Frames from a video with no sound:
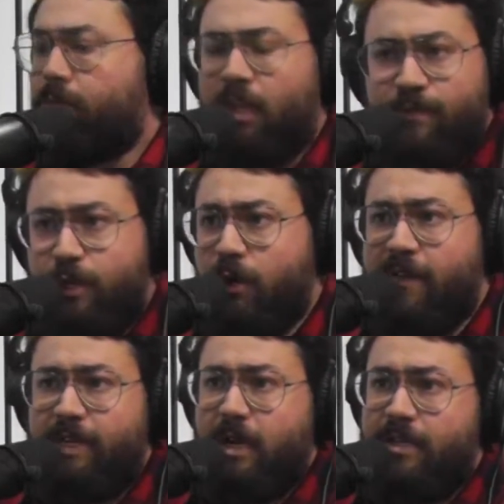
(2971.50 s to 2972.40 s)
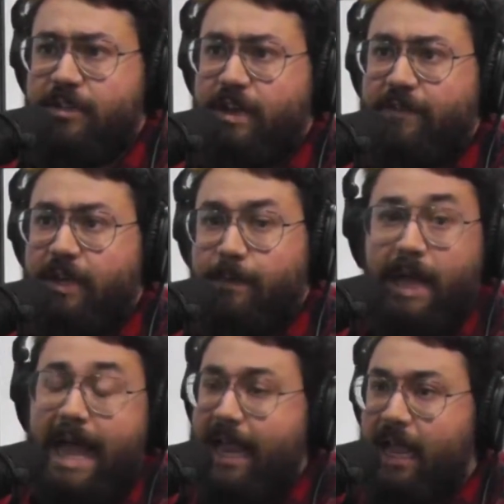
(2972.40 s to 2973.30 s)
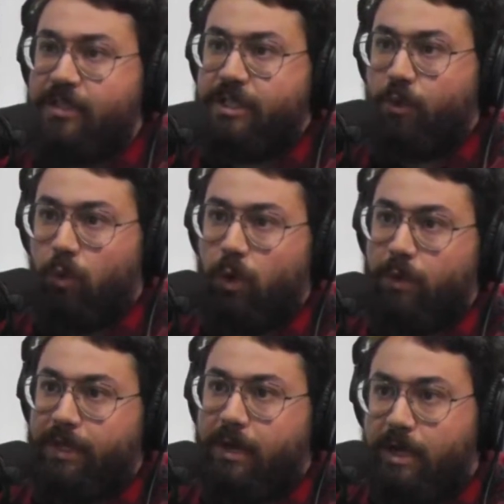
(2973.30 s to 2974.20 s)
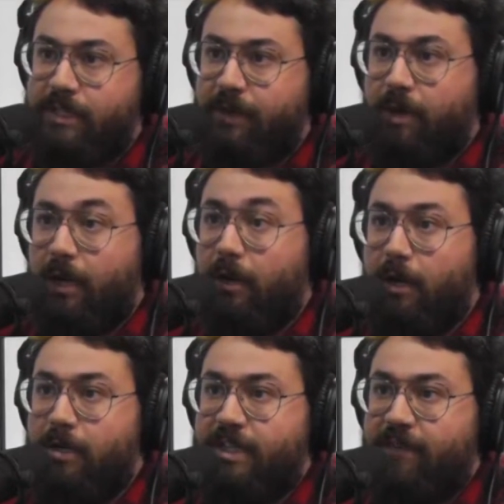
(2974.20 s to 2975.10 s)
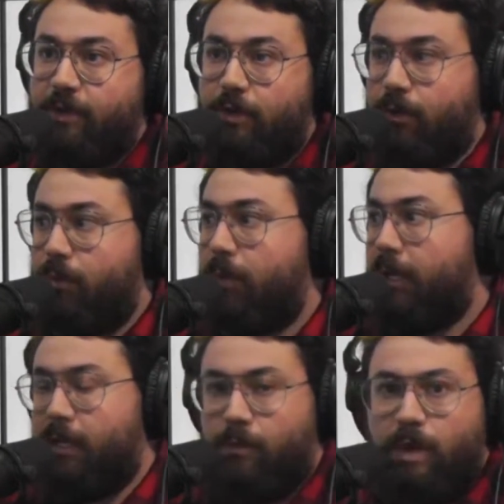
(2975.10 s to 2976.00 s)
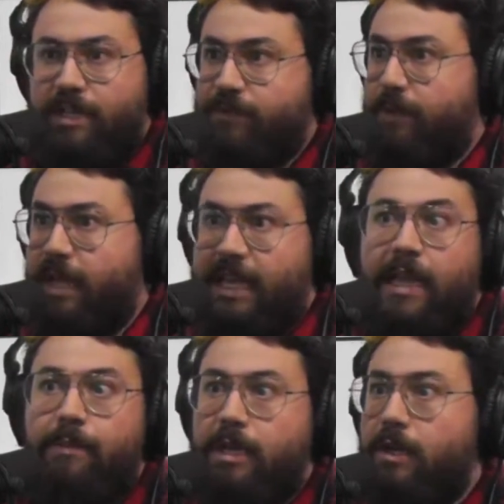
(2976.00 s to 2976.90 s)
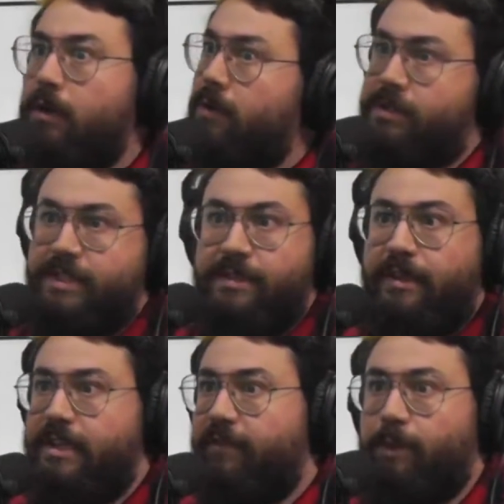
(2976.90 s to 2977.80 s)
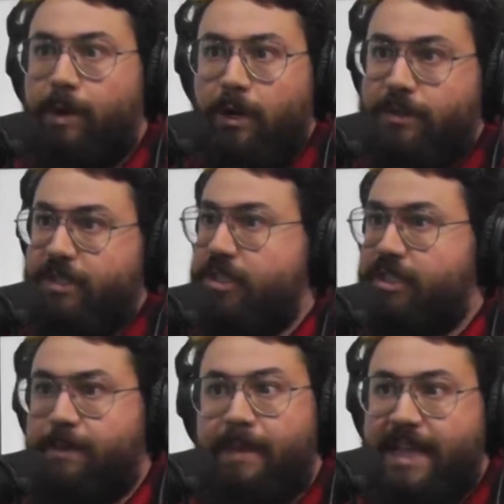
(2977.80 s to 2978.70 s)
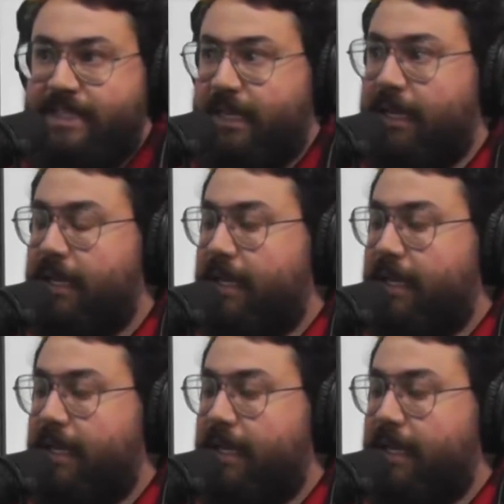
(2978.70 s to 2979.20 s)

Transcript: If you don't have the content drafted up, I actually work with a content writer here in Denver who writes for like Inman News and the Denver Post, and she's amazing.